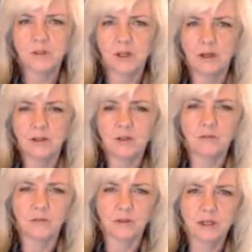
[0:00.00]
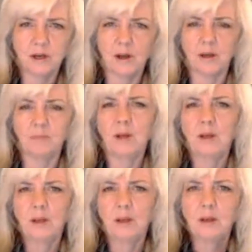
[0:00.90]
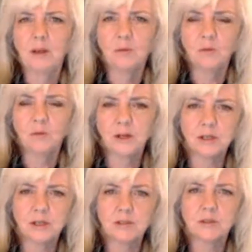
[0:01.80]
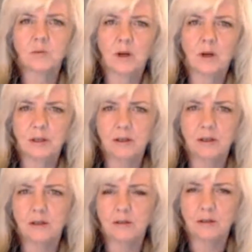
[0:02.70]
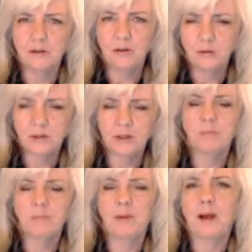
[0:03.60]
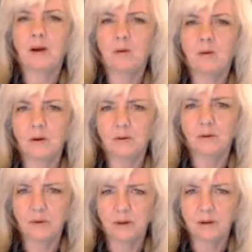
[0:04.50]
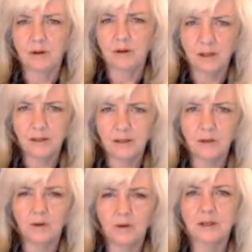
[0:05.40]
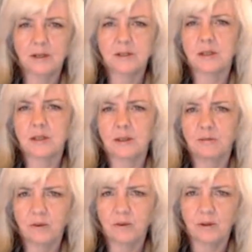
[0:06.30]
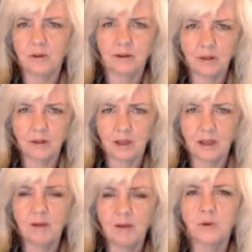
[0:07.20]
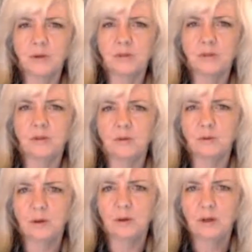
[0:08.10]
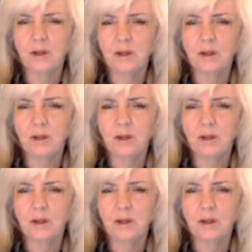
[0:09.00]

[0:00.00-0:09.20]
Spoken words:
have changed over time. Russia is the one nuclear power on the UNSC able to